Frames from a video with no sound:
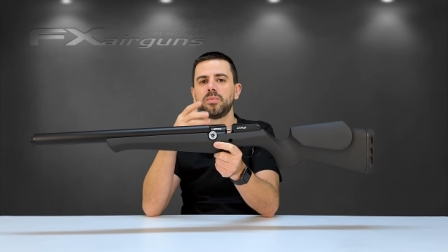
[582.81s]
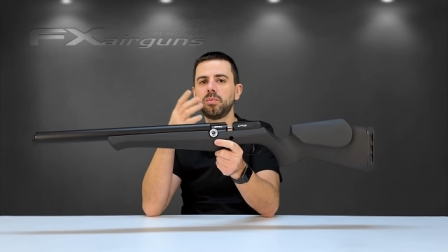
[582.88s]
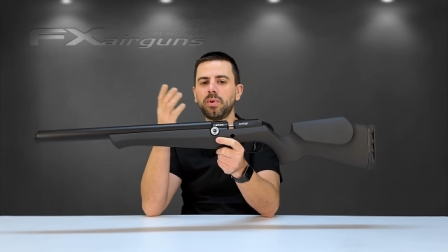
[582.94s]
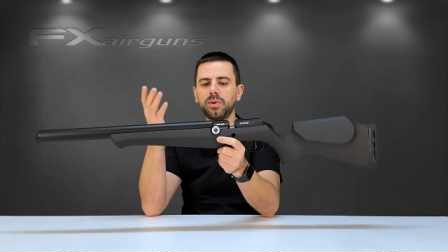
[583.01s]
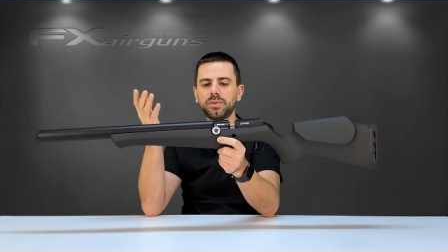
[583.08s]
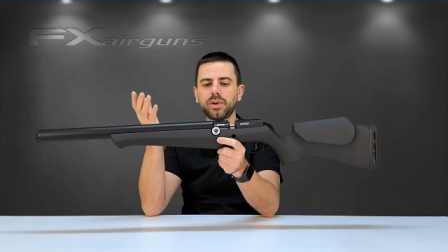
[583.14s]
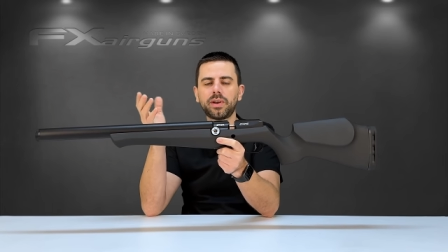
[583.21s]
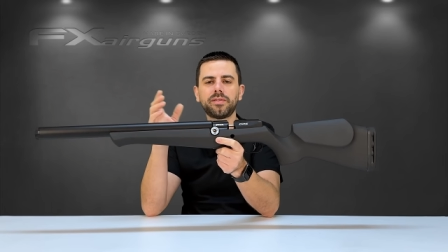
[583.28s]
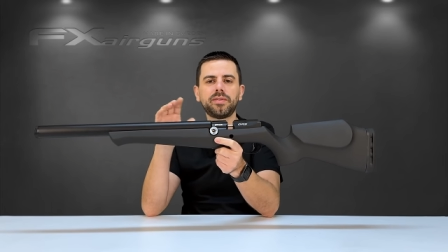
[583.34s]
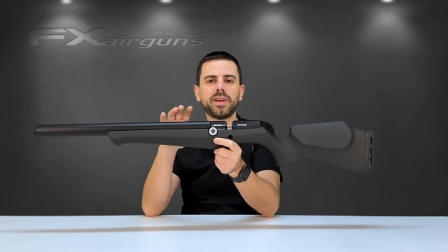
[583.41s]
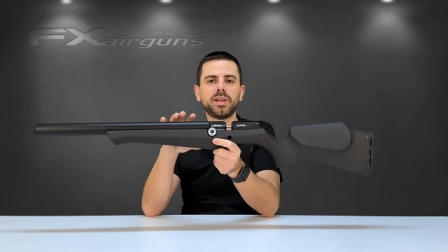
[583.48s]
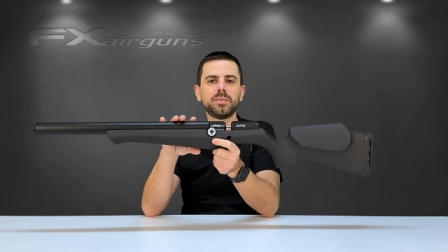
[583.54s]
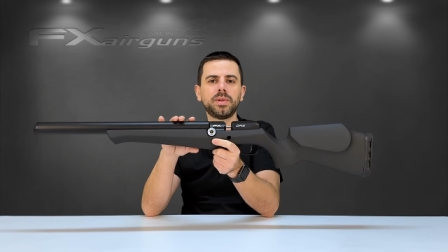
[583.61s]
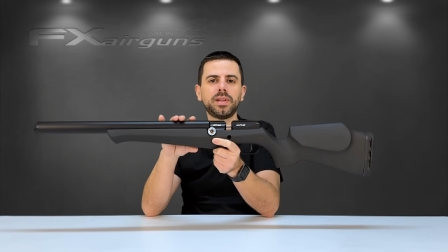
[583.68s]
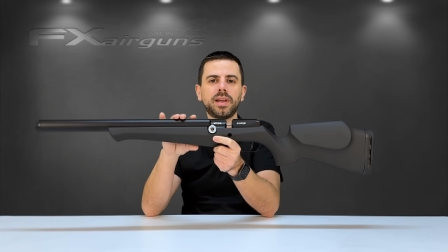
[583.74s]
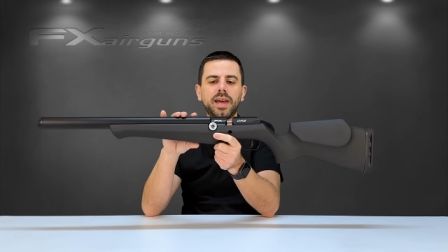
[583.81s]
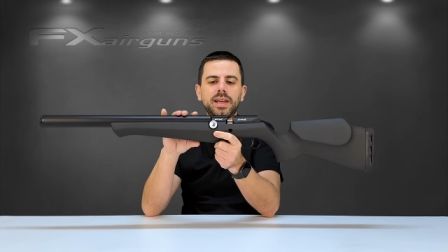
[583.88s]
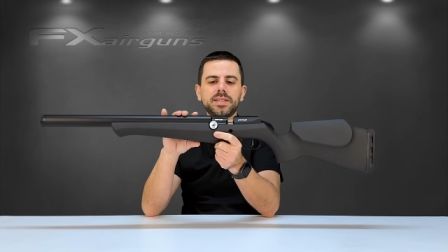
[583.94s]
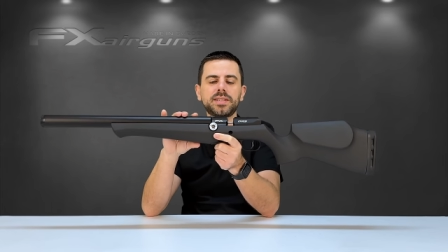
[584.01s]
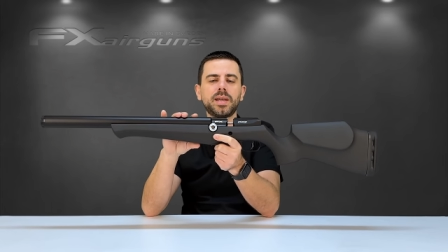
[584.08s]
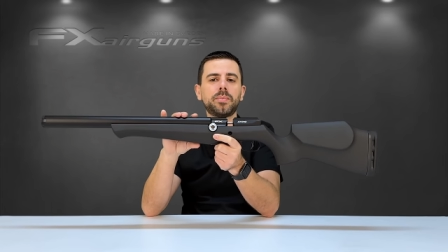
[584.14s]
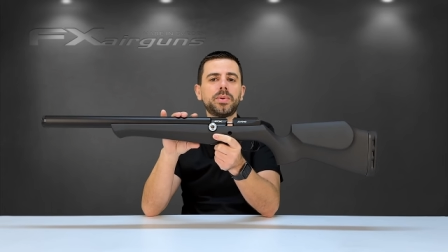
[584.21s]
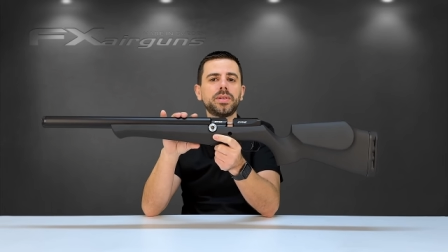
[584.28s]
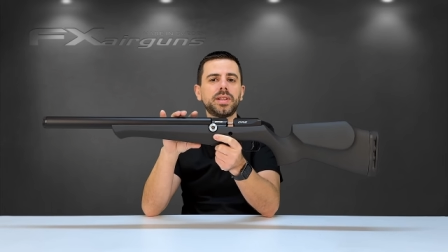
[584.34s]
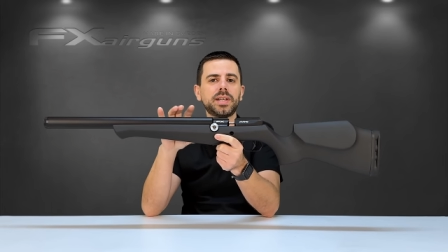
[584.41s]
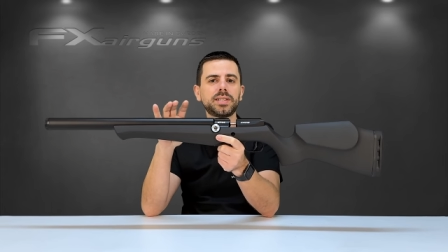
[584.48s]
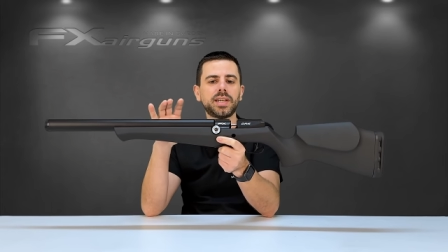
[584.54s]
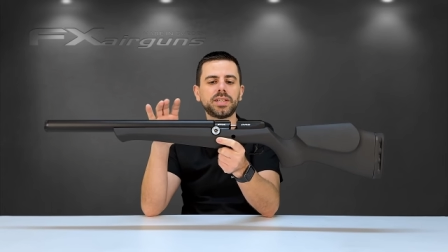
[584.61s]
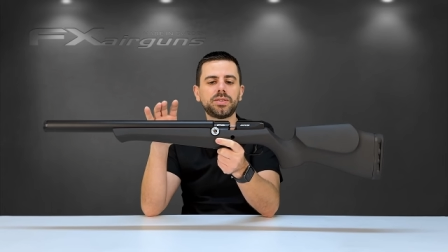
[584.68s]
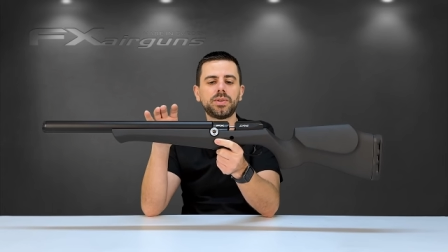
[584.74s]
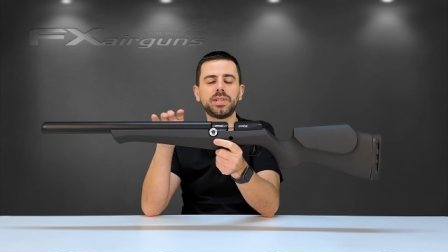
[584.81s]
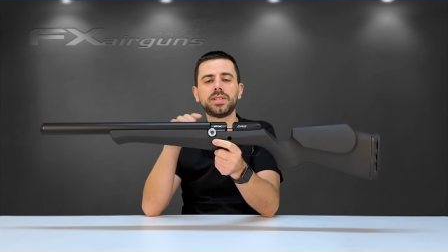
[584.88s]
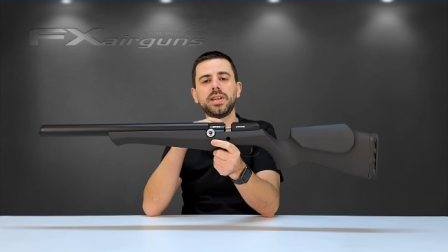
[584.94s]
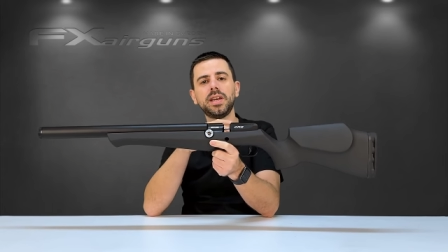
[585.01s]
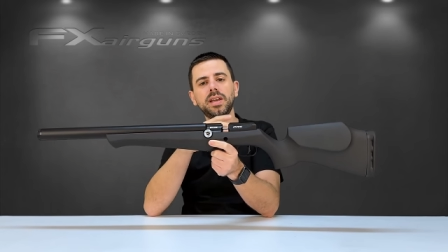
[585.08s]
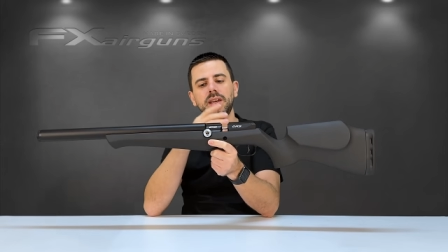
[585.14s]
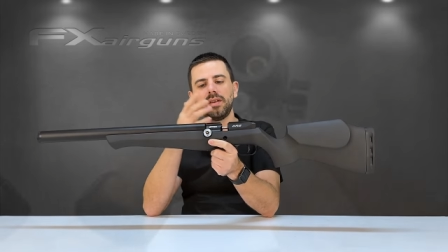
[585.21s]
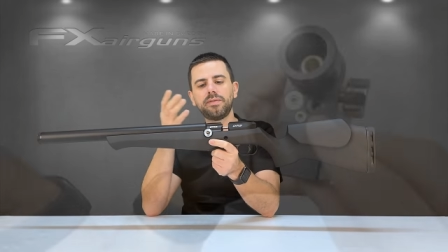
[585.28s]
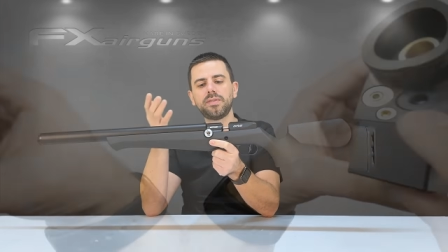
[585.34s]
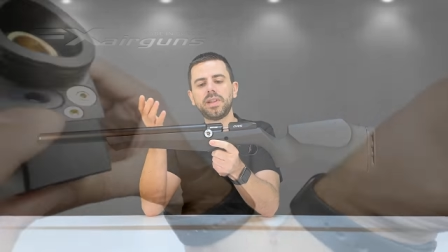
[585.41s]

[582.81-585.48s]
both are available as separate accessories if